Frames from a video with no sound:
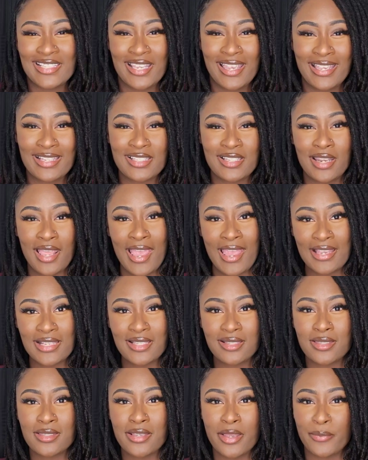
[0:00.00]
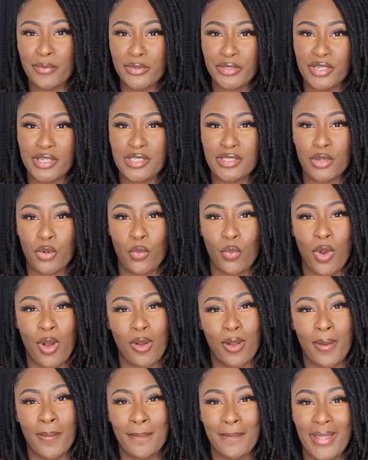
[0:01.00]
Haze and Haze, it's Leopardess, and
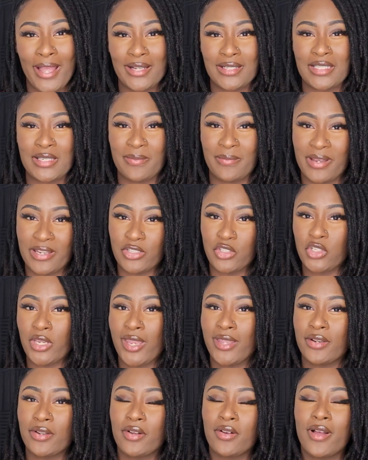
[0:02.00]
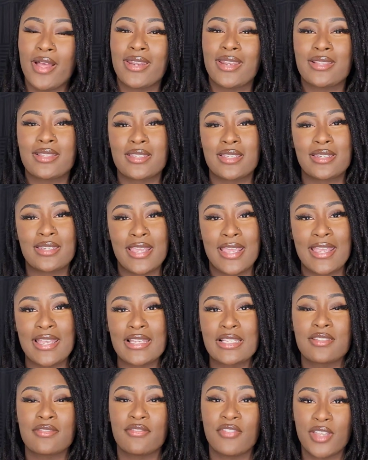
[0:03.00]
welcome back to my channel. And in
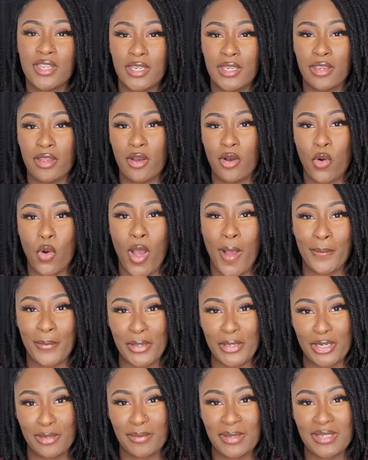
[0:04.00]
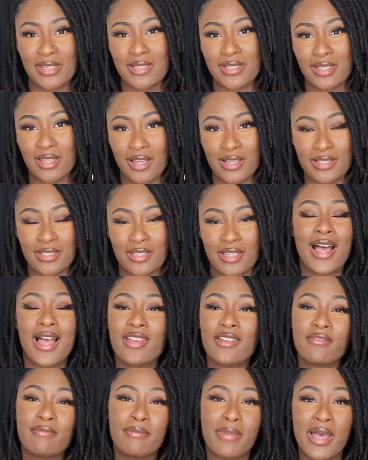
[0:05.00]
today's video, I'm going to be discussing
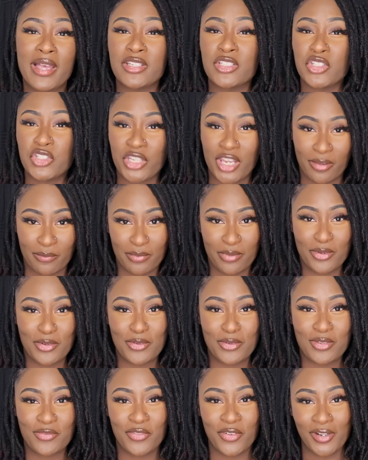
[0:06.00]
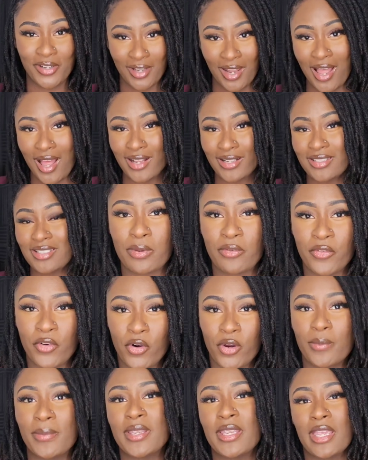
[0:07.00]
my best shampoos for locs. But
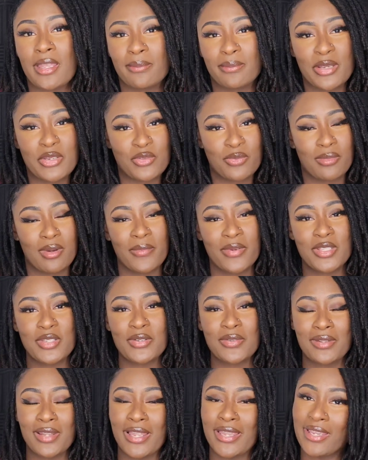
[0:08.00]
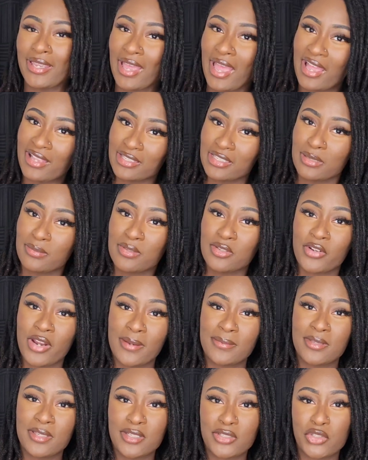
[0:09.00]
before we begin, please remember to like and
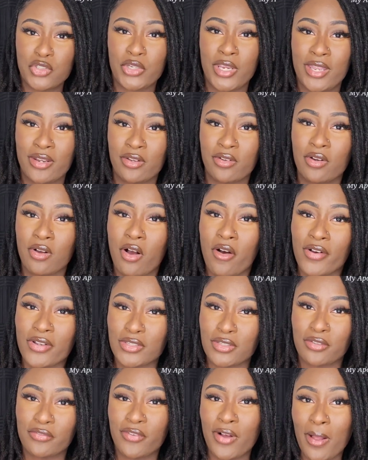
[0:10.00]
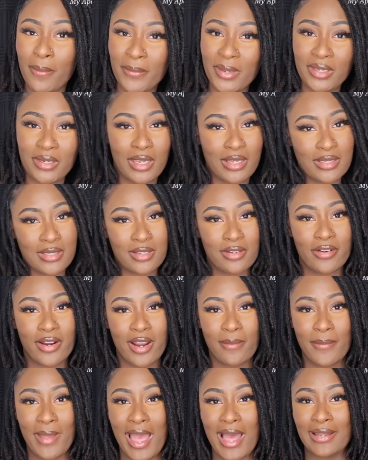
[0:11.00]
subscribe to this channel. Also follow me on
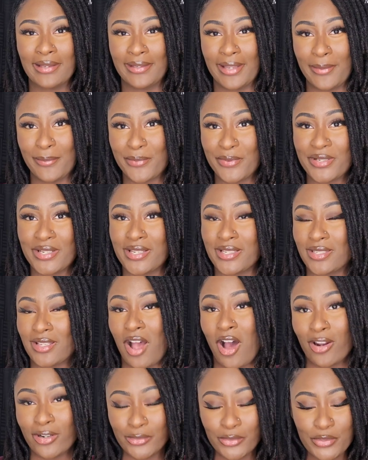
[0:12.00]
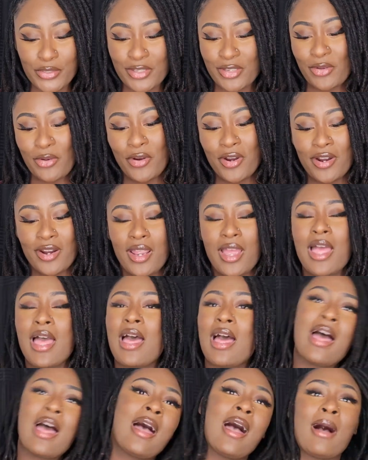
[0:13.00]
Instagram at leopardess_.
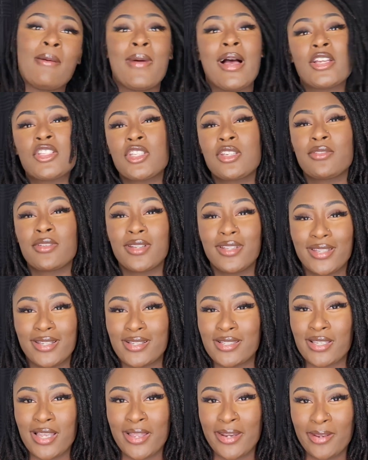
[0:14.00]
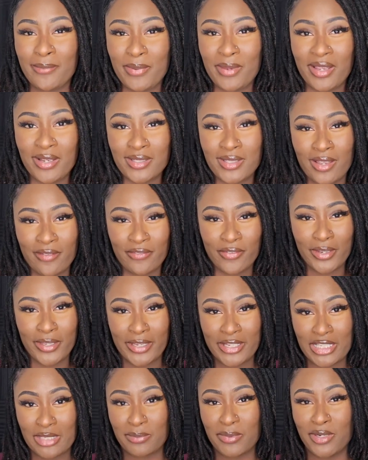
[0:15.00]
I'm actually really excited because I feel
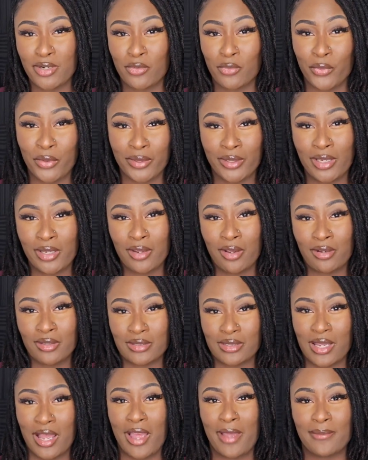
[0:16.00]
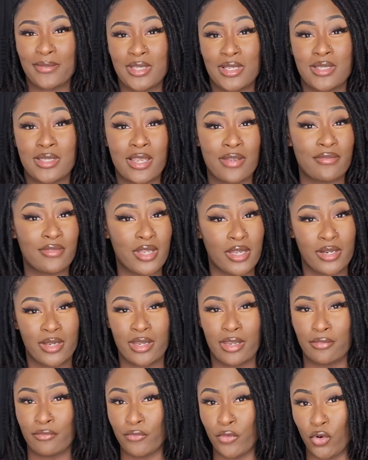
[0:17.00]
like it's been a really long time since I've done
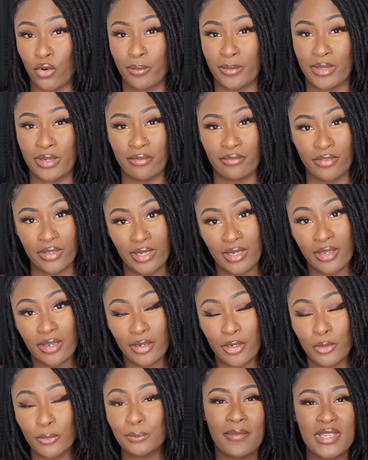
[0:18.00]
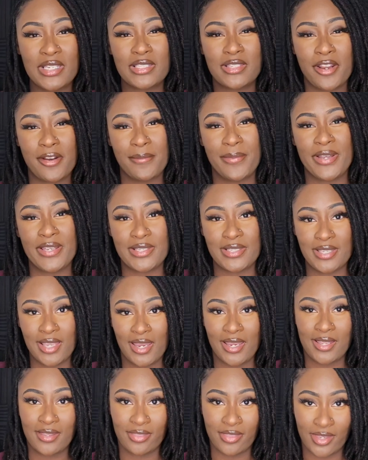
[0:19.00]
an informative video. Let me start by
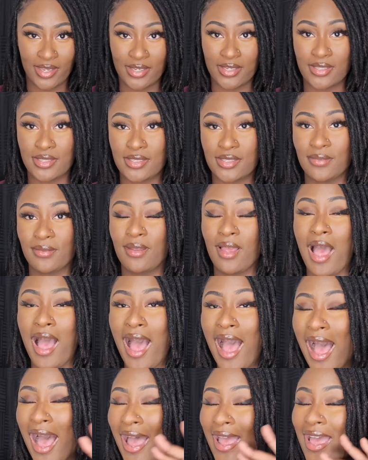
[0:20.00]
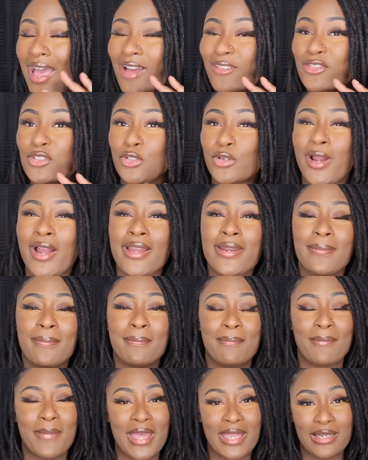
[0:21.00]
saying this. I have tried
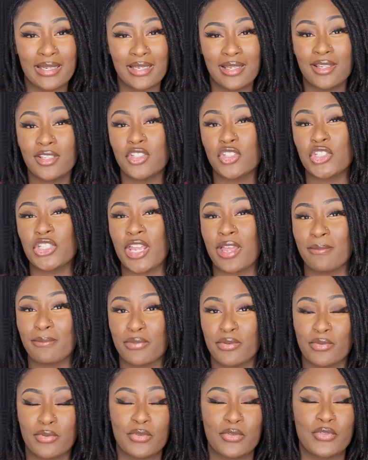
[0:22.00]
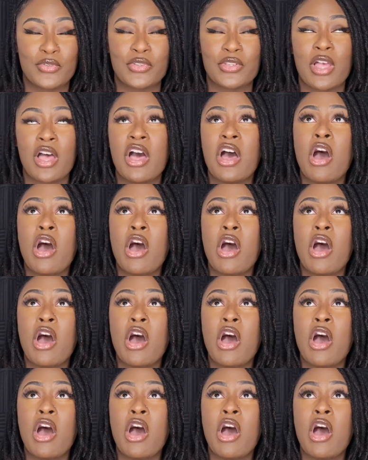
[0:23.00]
many shampoos